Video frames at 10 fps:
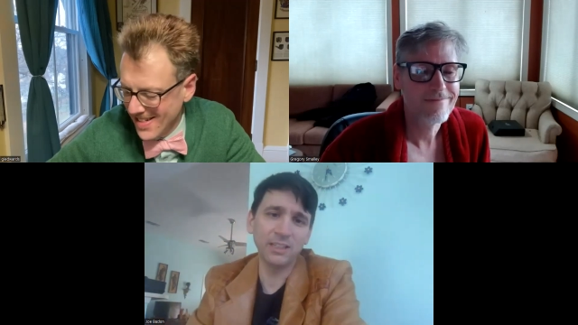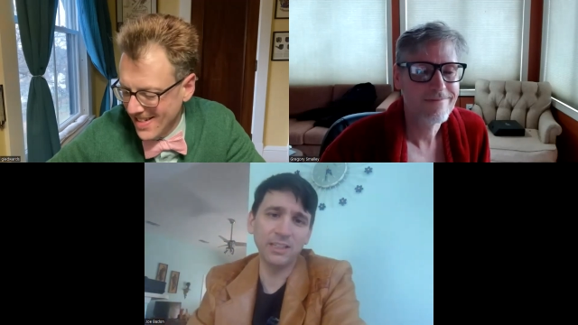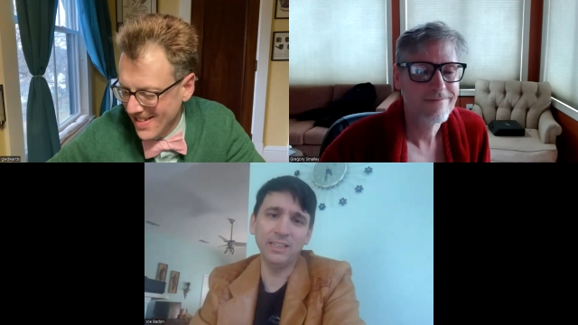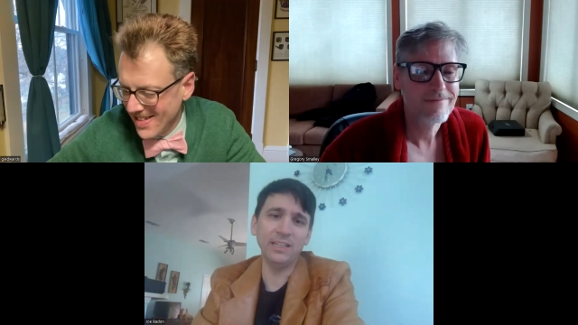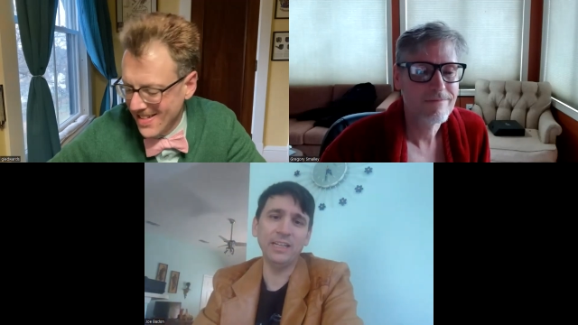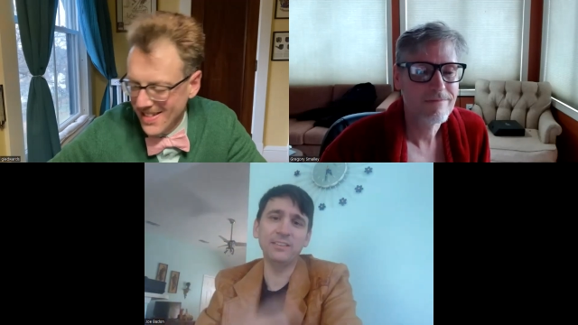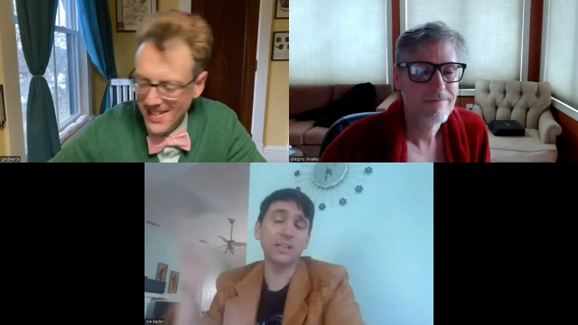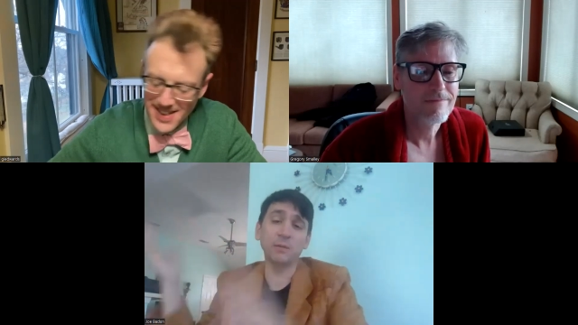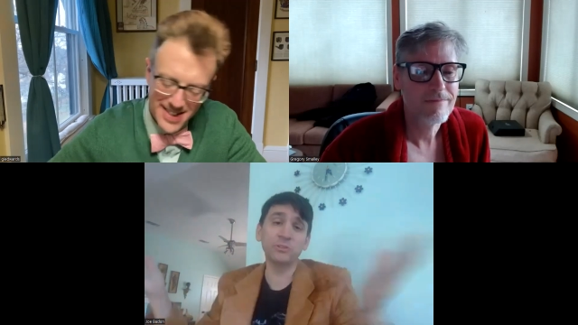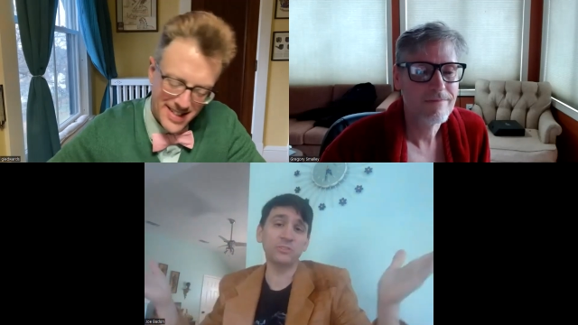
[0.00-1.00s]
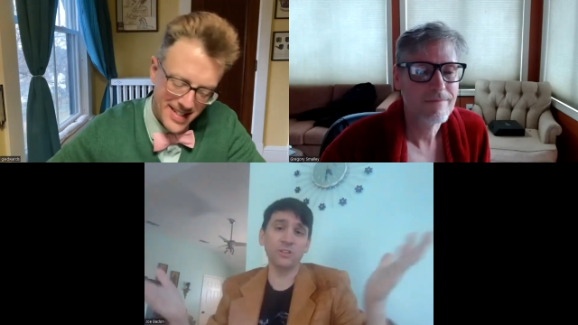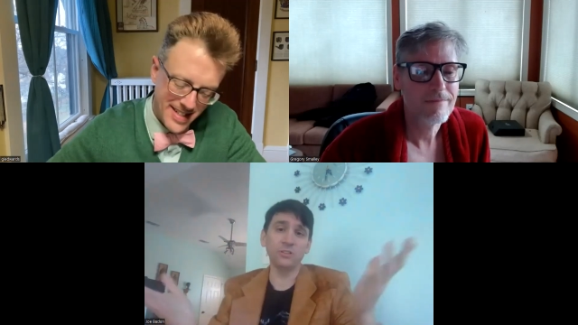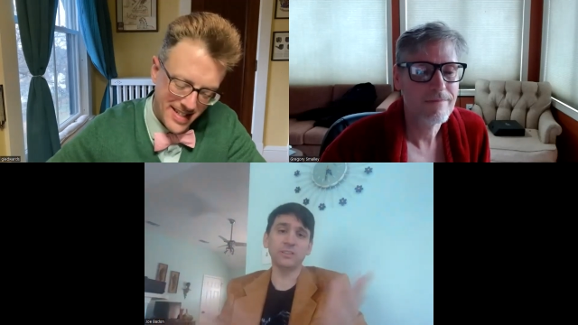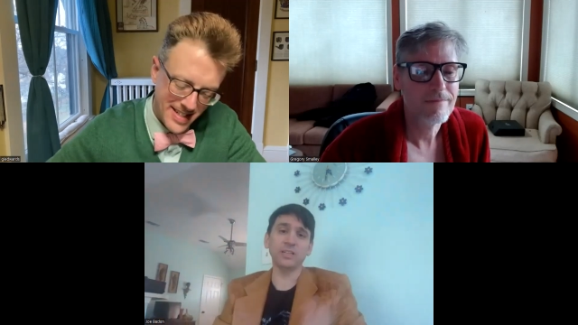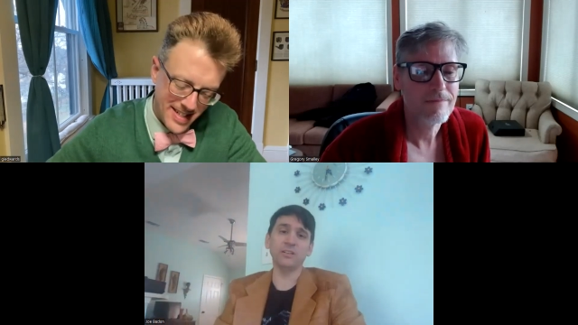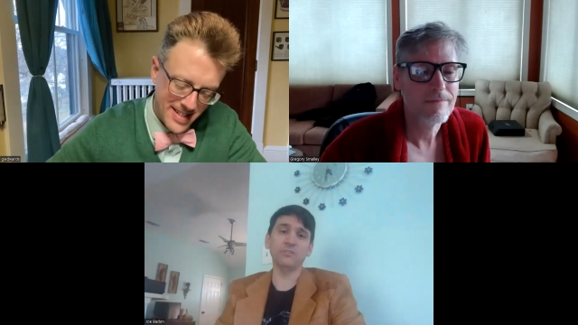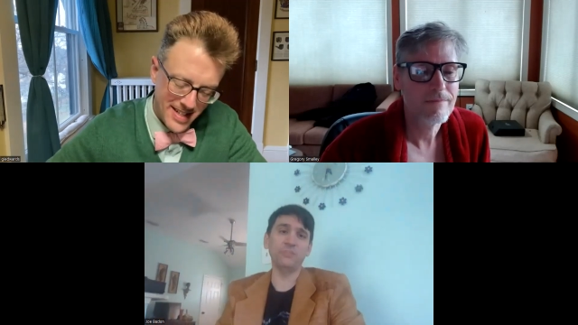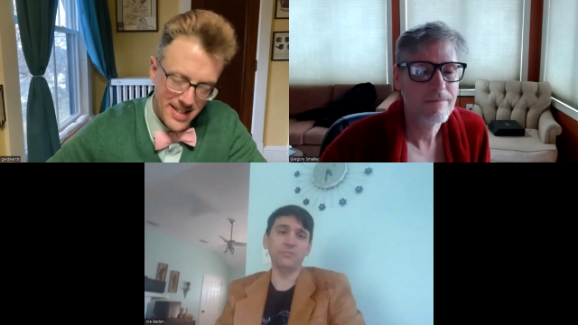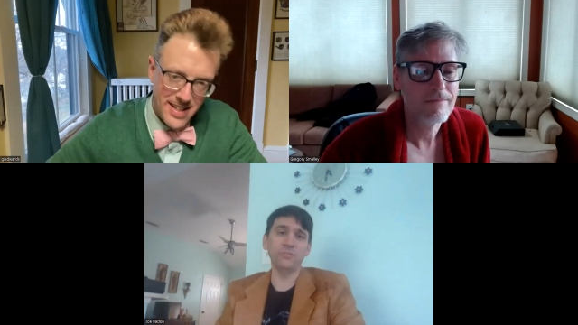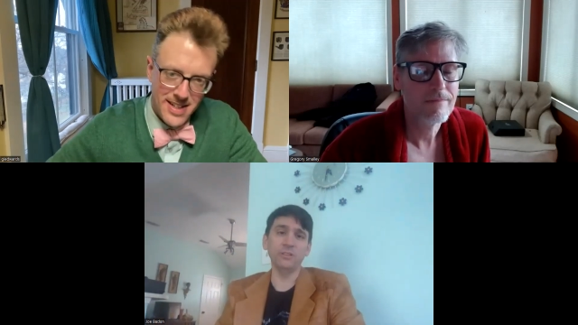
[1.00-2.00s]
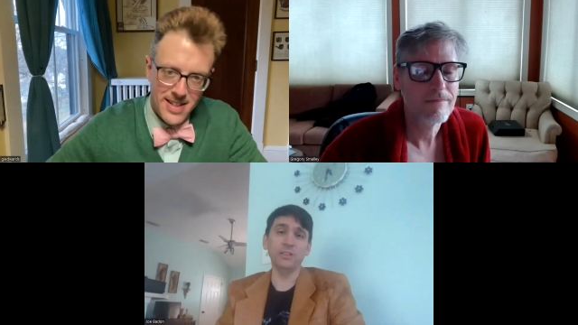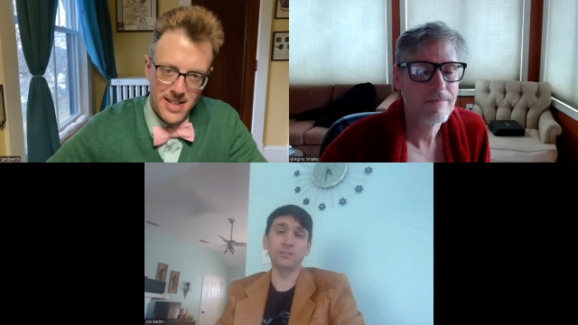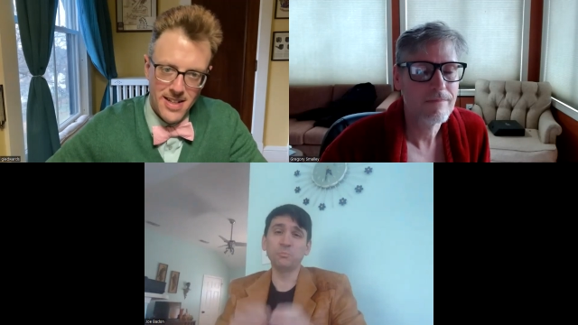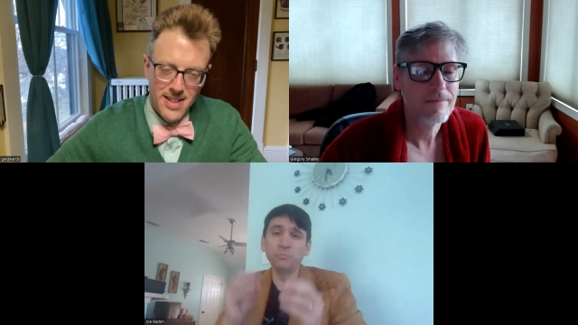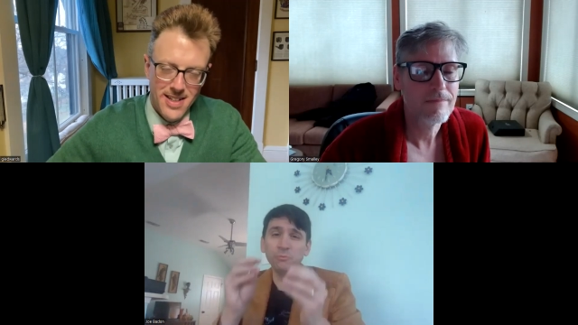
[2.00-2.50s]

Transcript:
Speaker 1: the, each episode kind of is